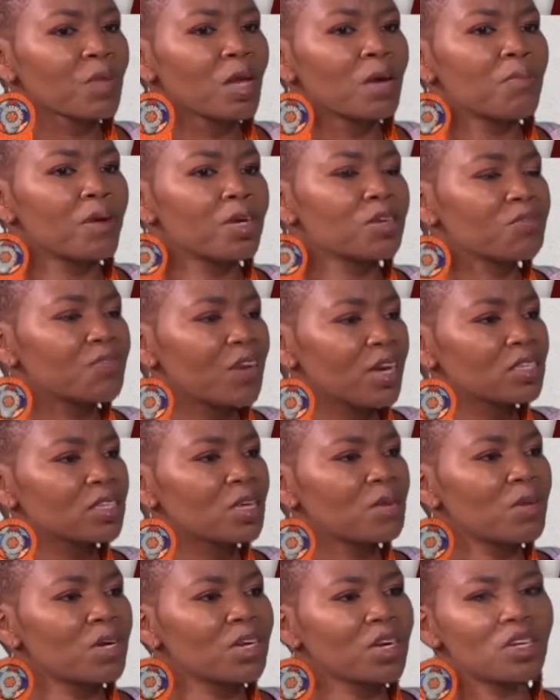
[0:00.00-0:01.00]
But you find
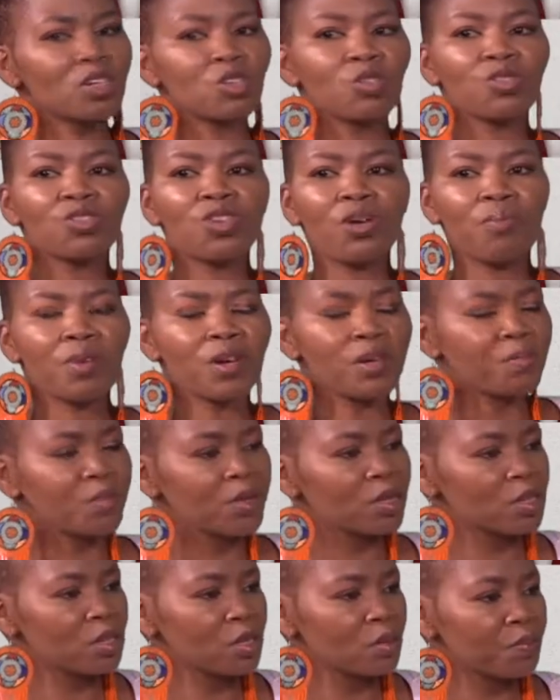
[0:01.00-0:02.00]
someone else who's a
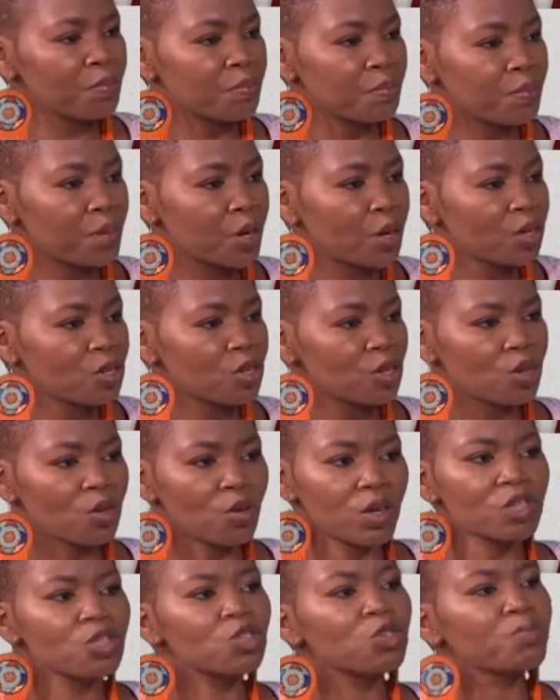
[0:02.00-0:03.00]
person
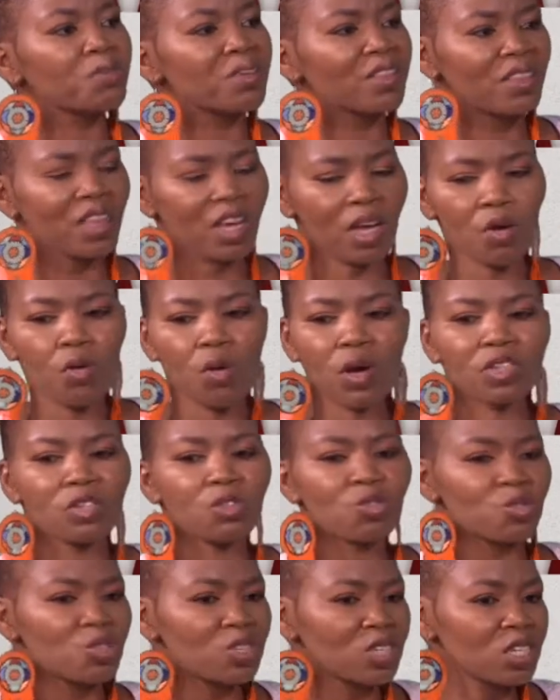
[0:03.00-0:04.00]
wants to be there, who
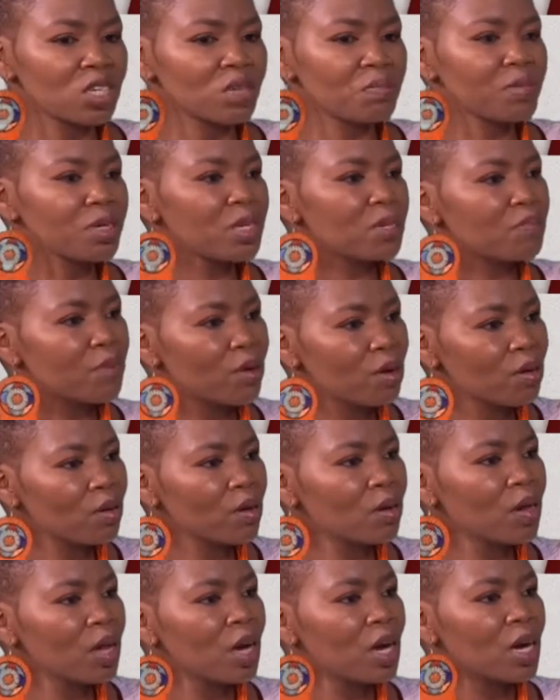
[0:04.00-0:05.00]
wants to see
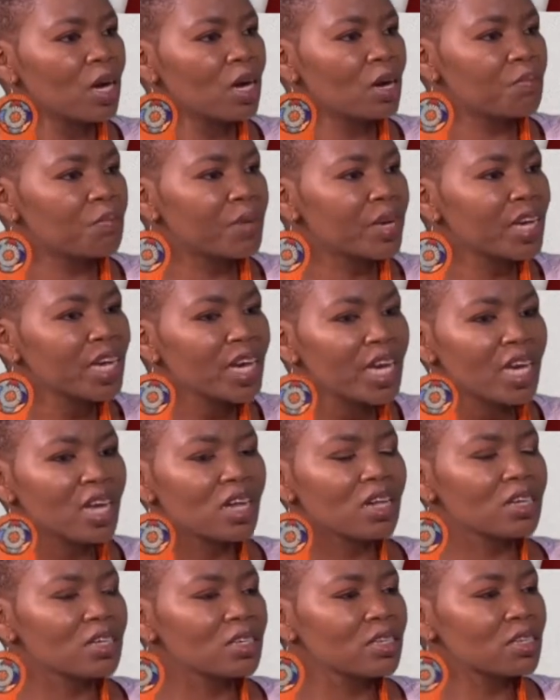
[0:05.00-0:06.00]
people being
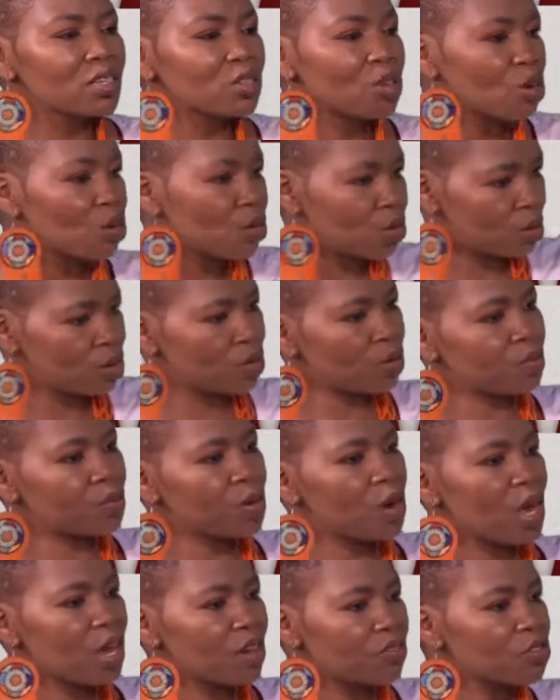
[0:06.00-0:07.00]
healed. So you'll
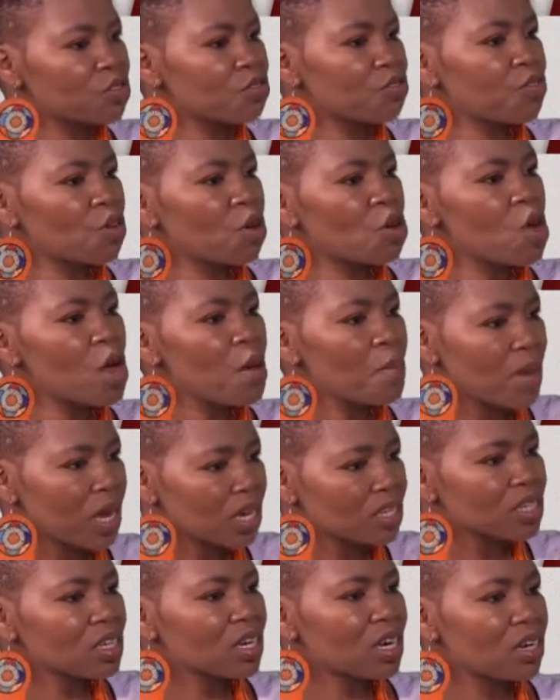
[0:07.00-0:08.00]
probably have to follow a
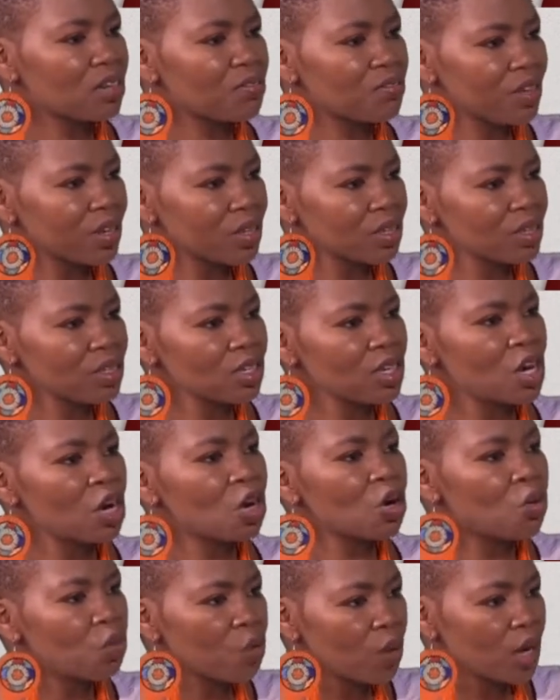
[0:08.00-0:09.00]
medical field
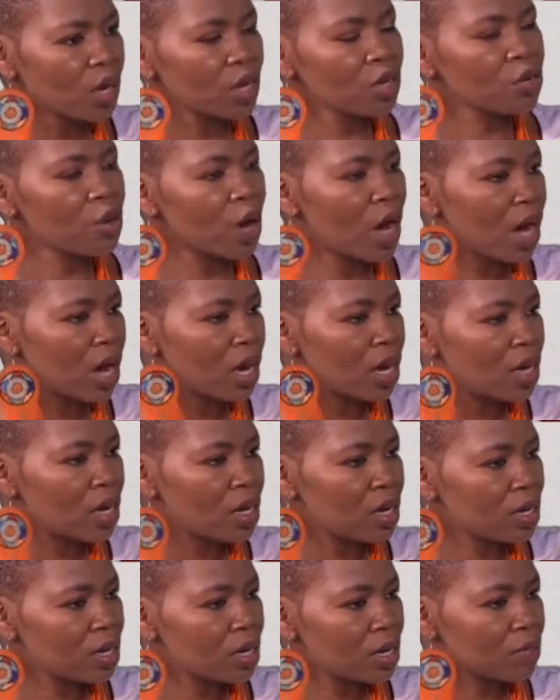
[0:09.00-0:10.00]
where you are
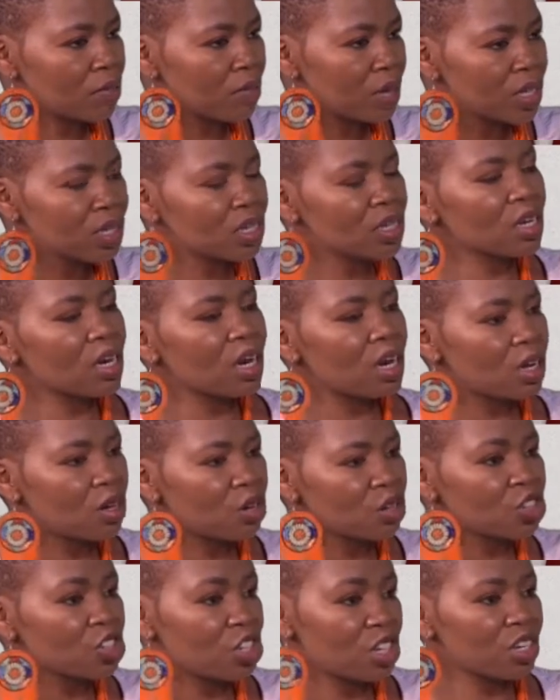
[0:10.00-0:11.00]
a medical
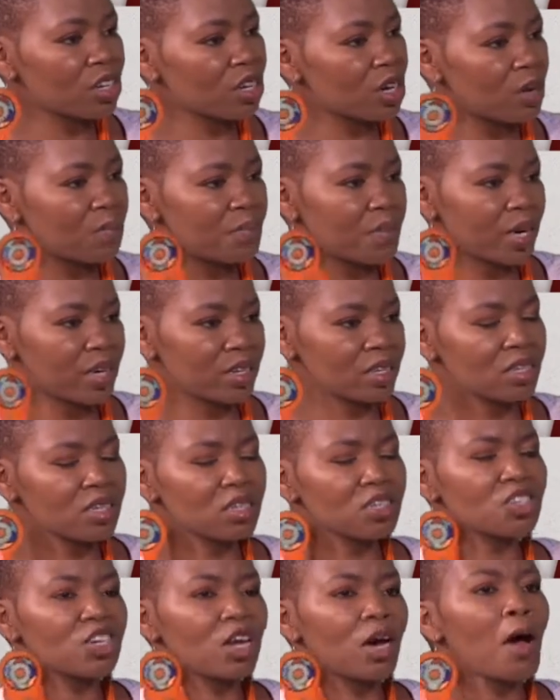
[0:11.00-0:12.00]
or general
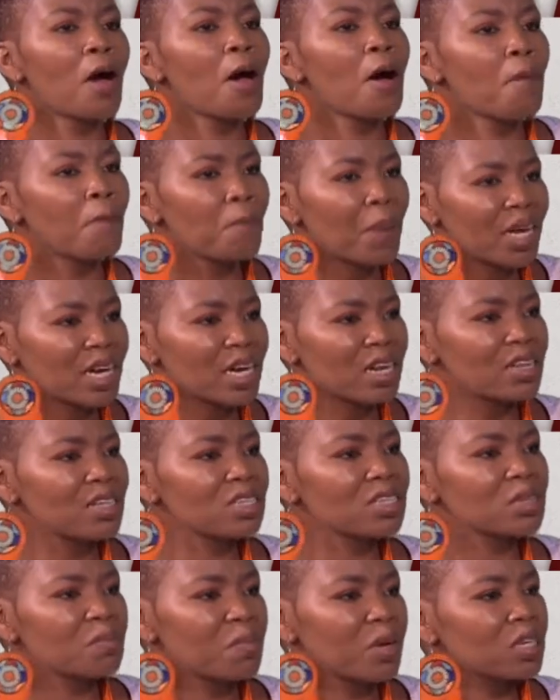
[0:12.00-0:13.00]
practitioner. But in
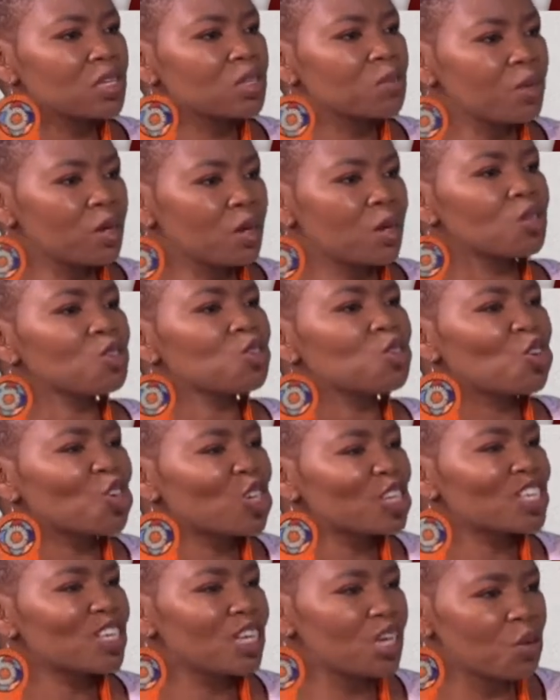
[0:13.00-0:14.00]
this space, because you're
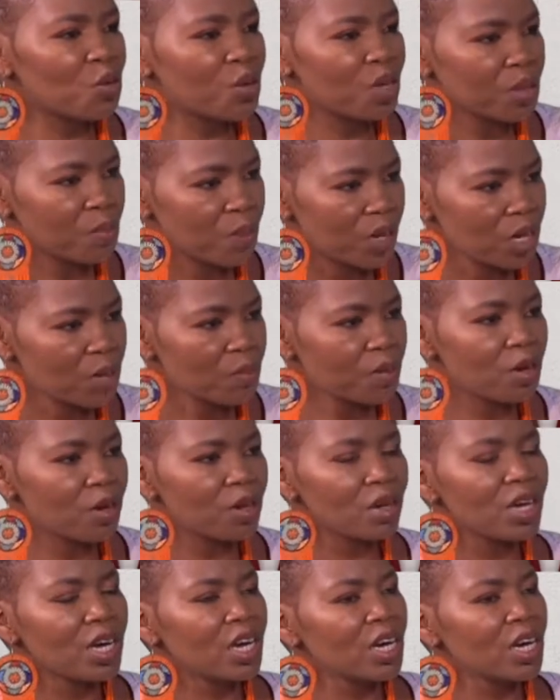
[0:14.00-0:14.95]
not dealing with people,